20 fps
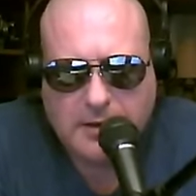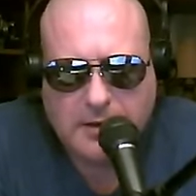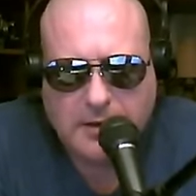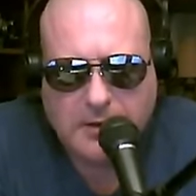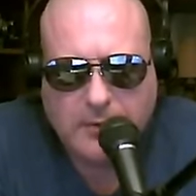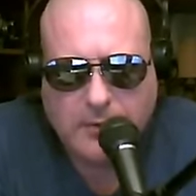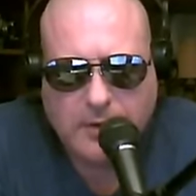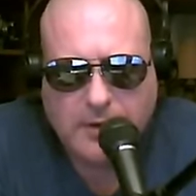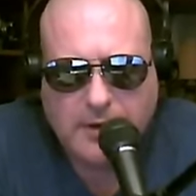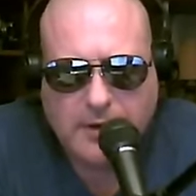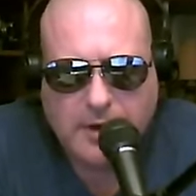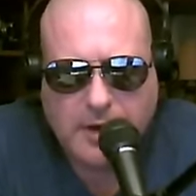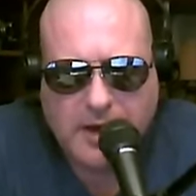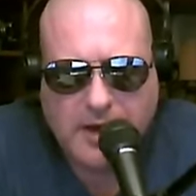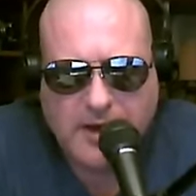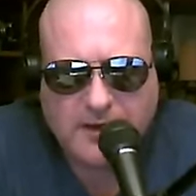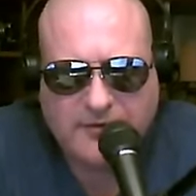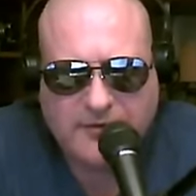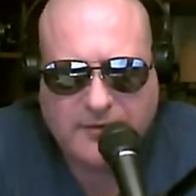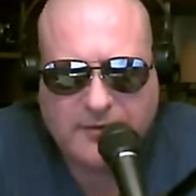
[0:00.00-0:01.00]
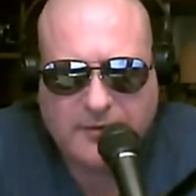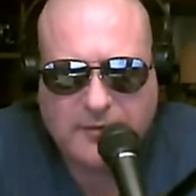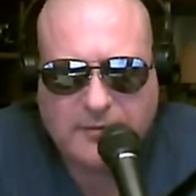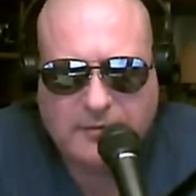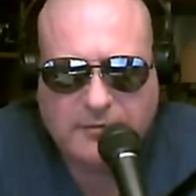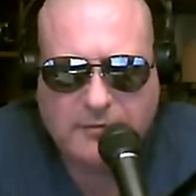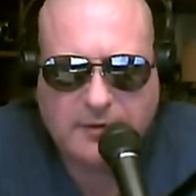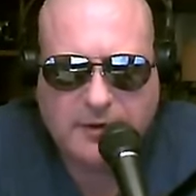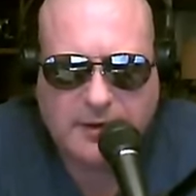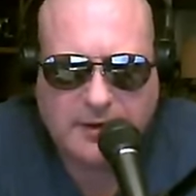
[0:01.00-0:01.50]
we're not
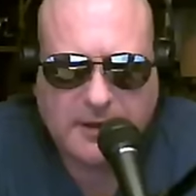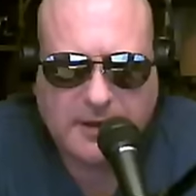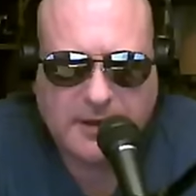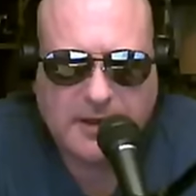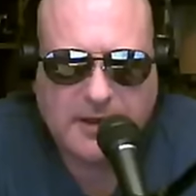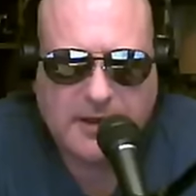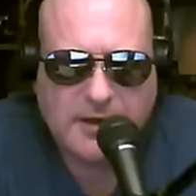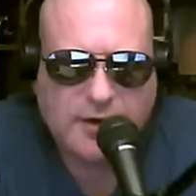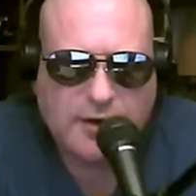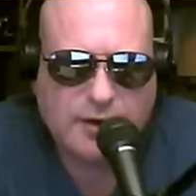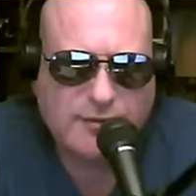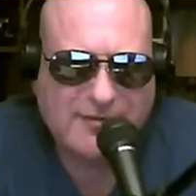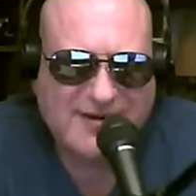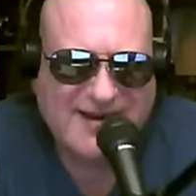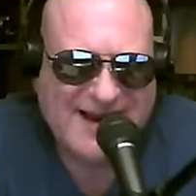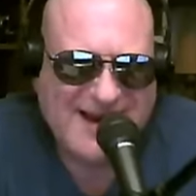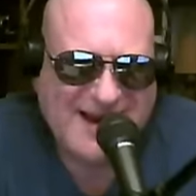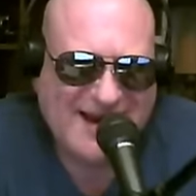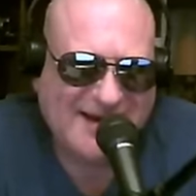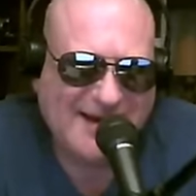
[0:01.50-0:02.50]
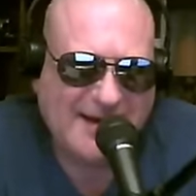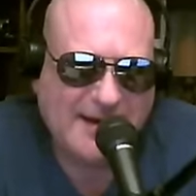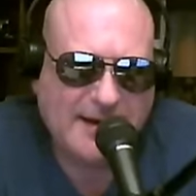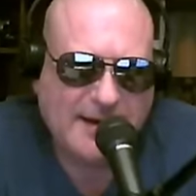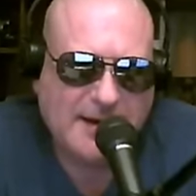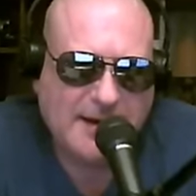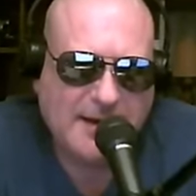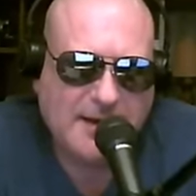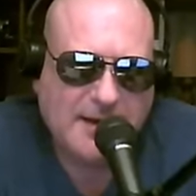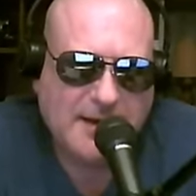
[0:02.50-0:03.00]
really
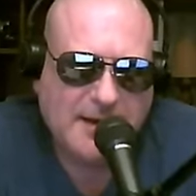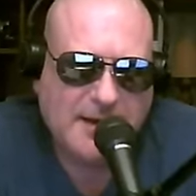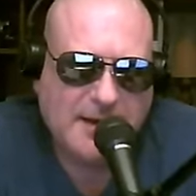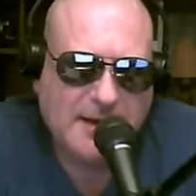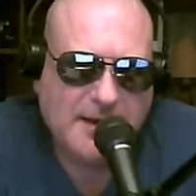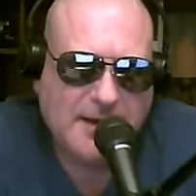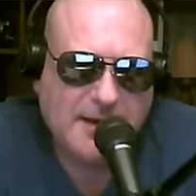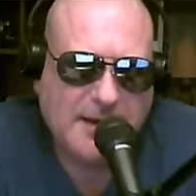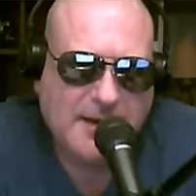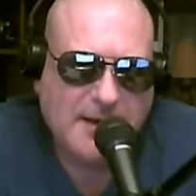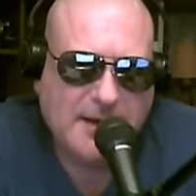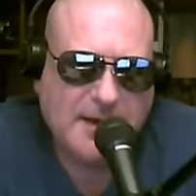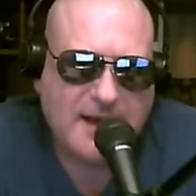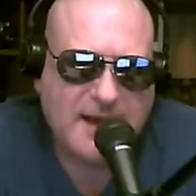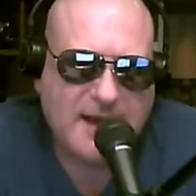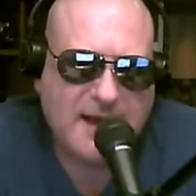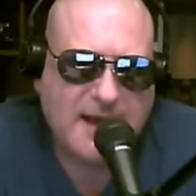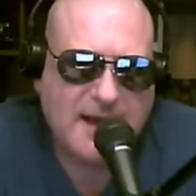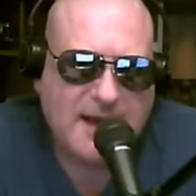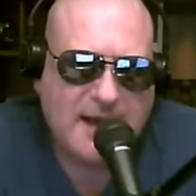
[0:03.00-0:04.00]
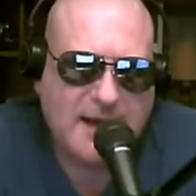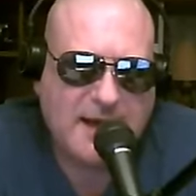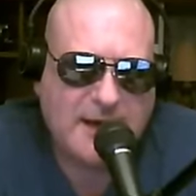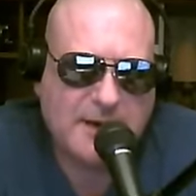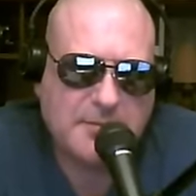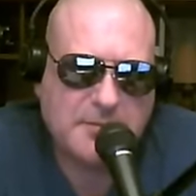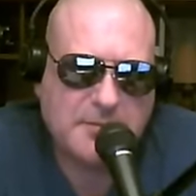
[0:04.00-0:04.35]
creating a,